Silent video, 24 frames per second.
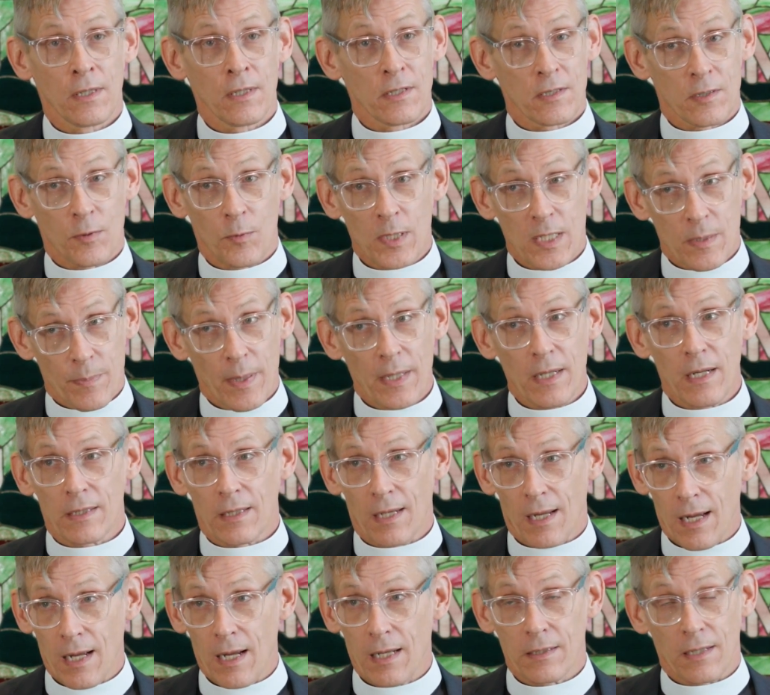So we spend a
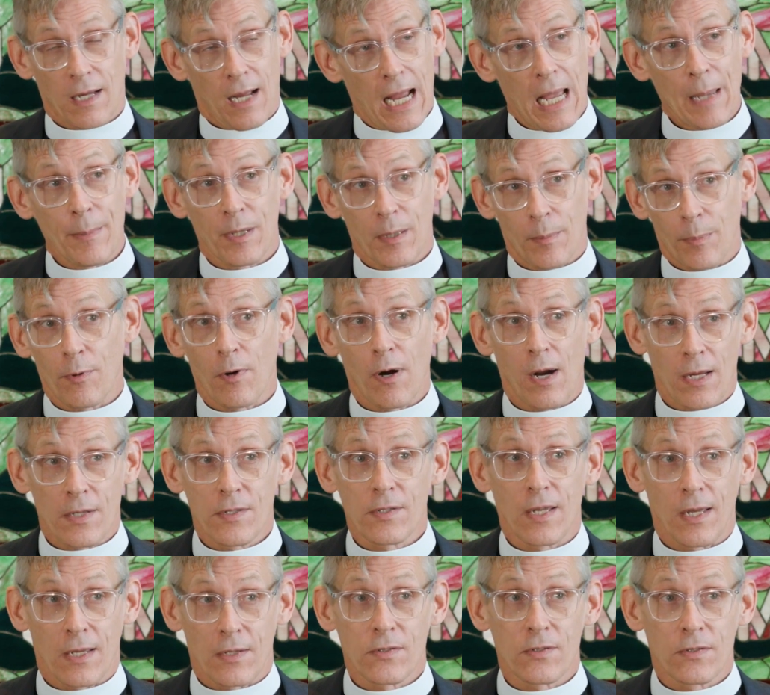time and a
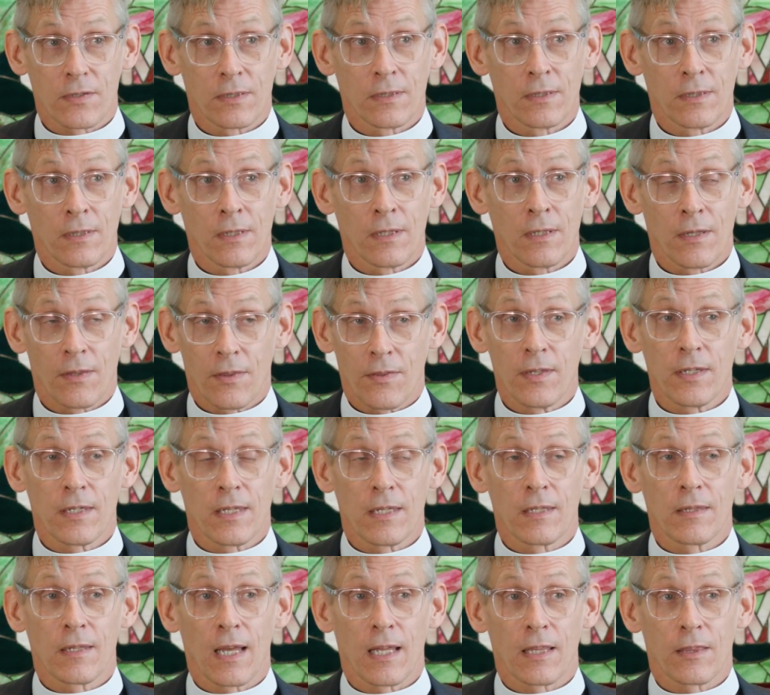process
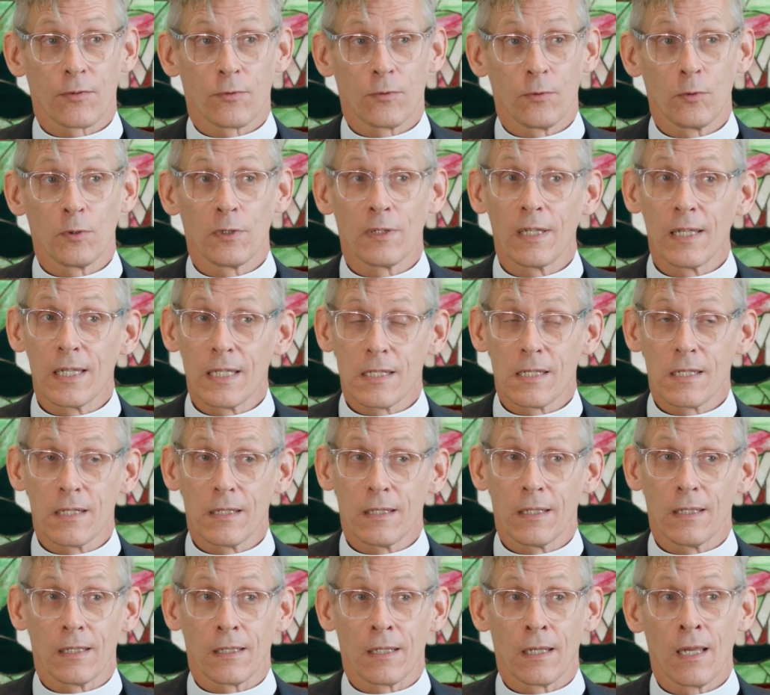thinking that through,
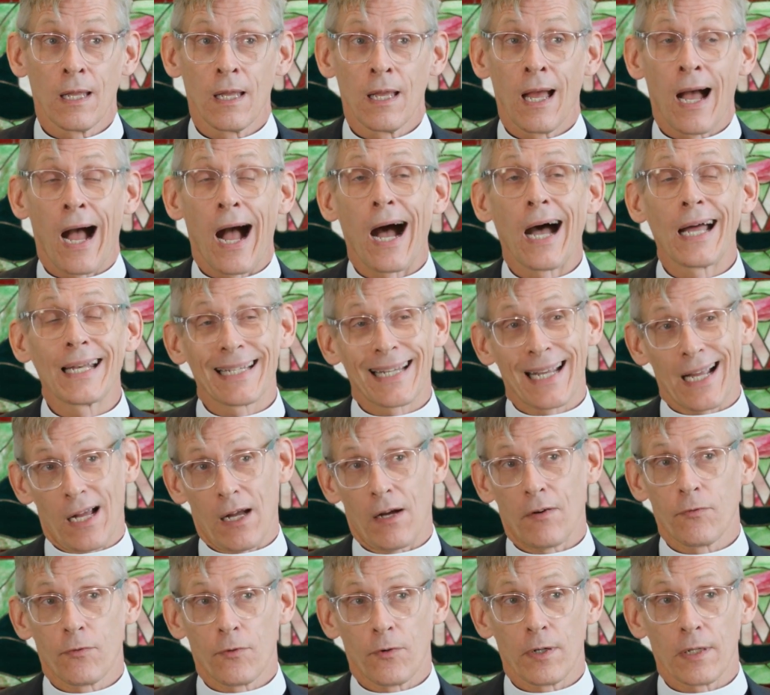listening,
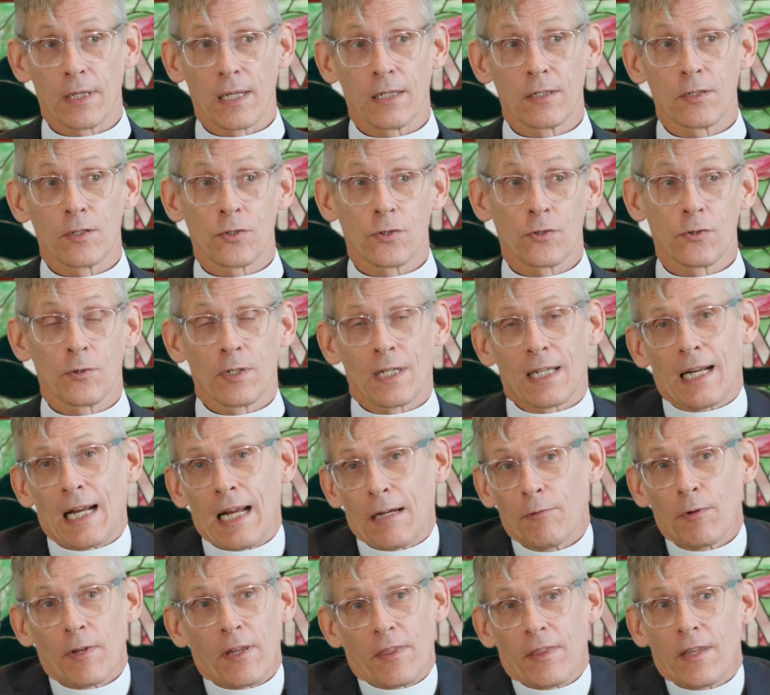uncovering and discerning. And I
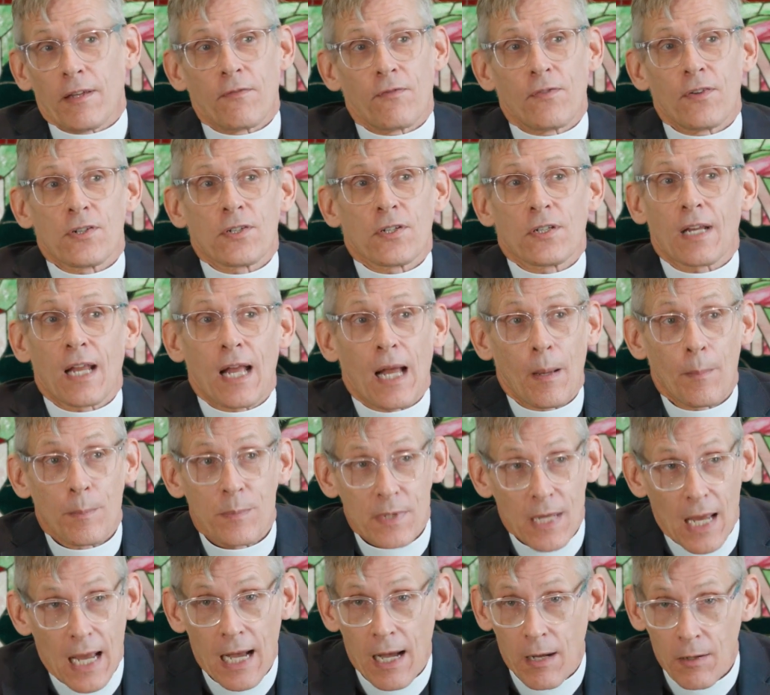really think vision
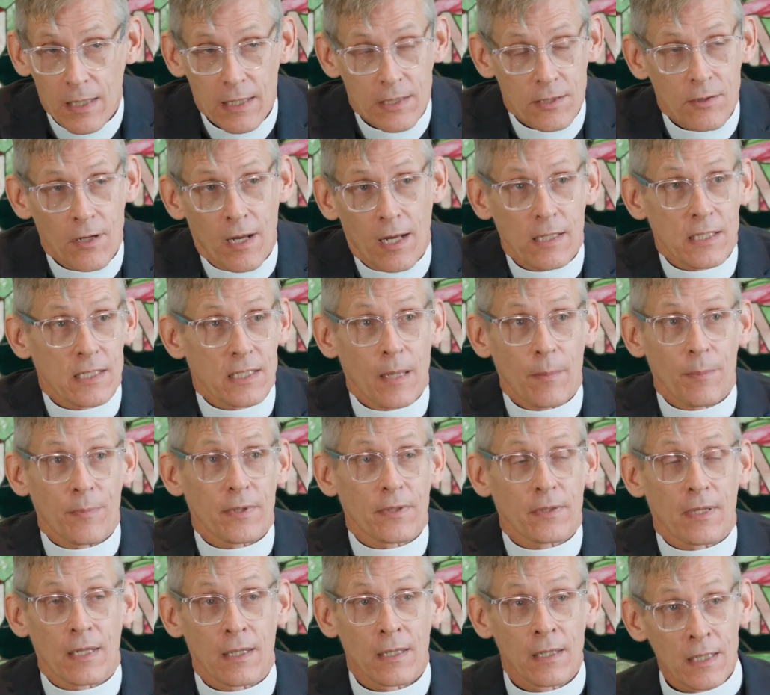comes out, is not
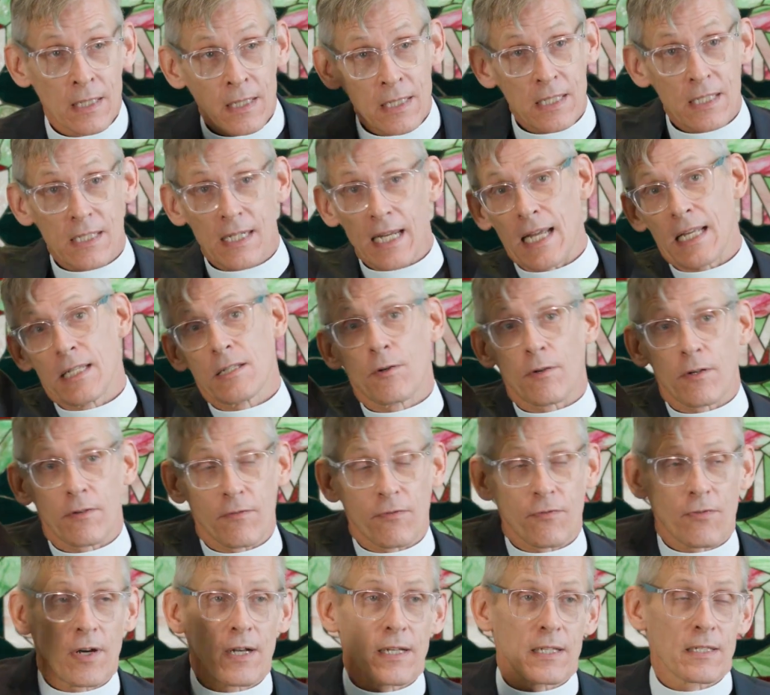something that stands out in
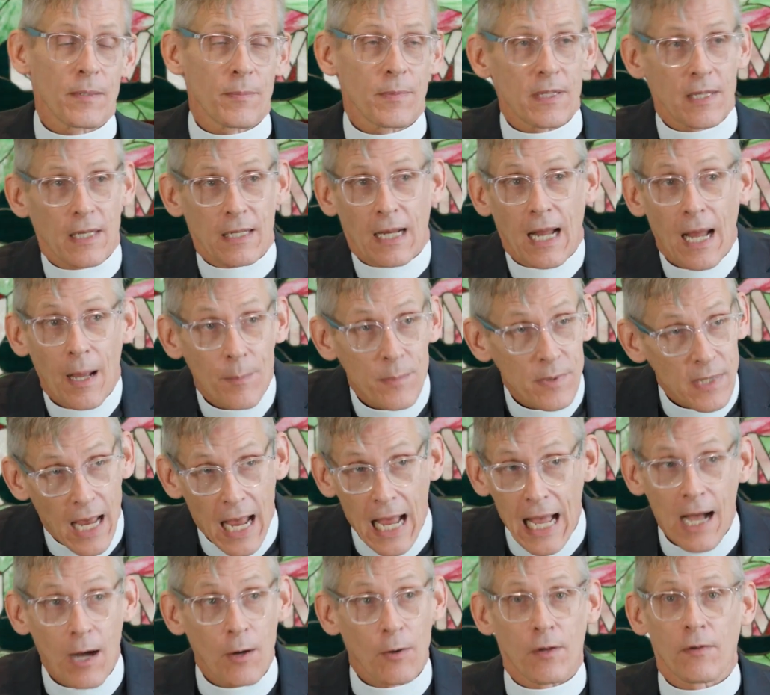front, it's something that comes
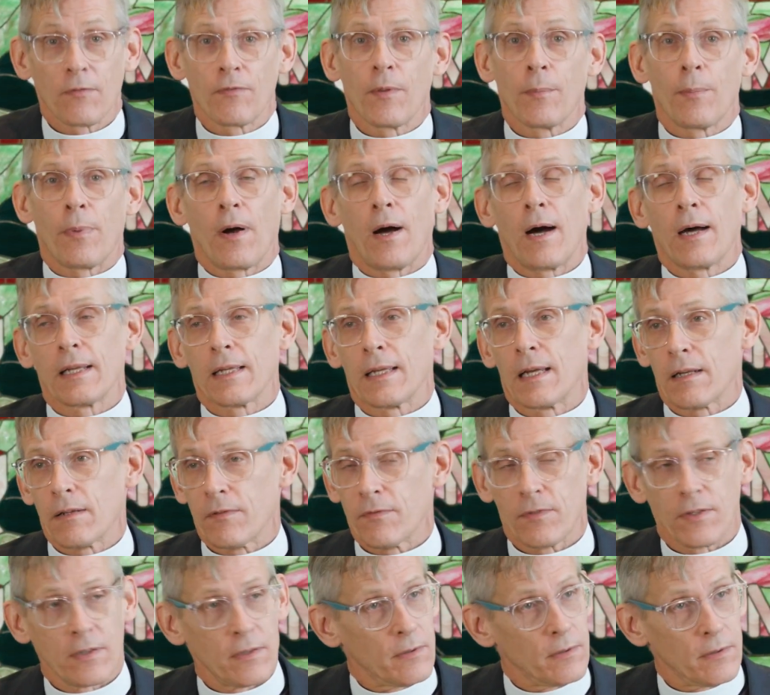out of the body, out
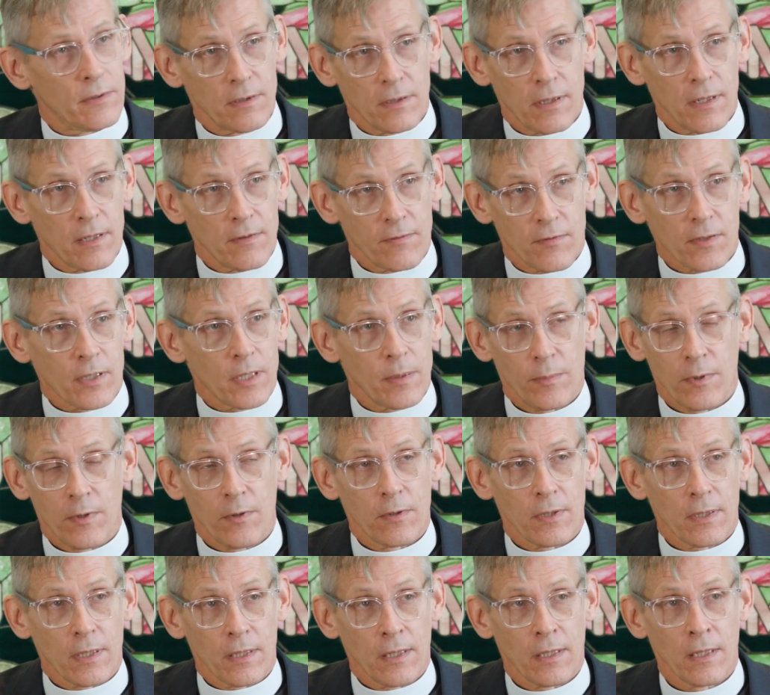of the
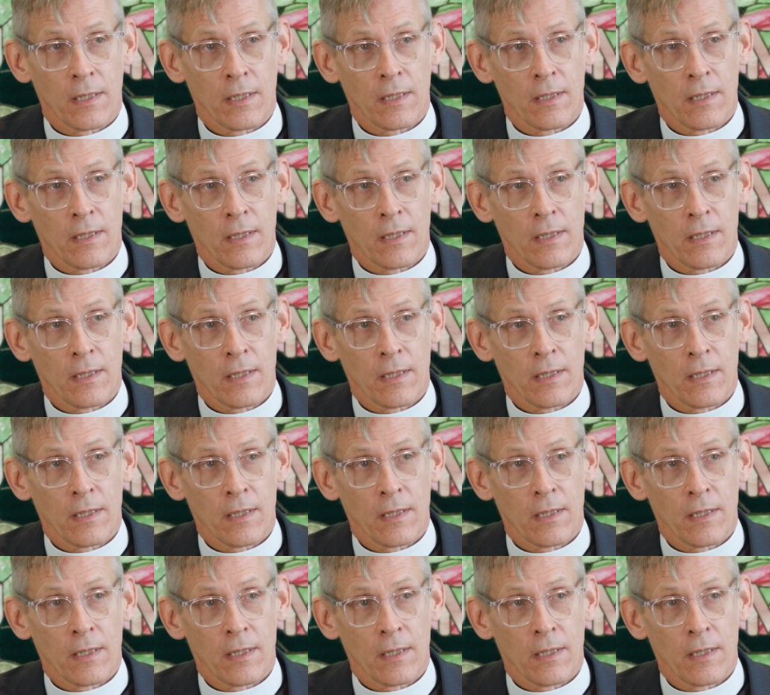community.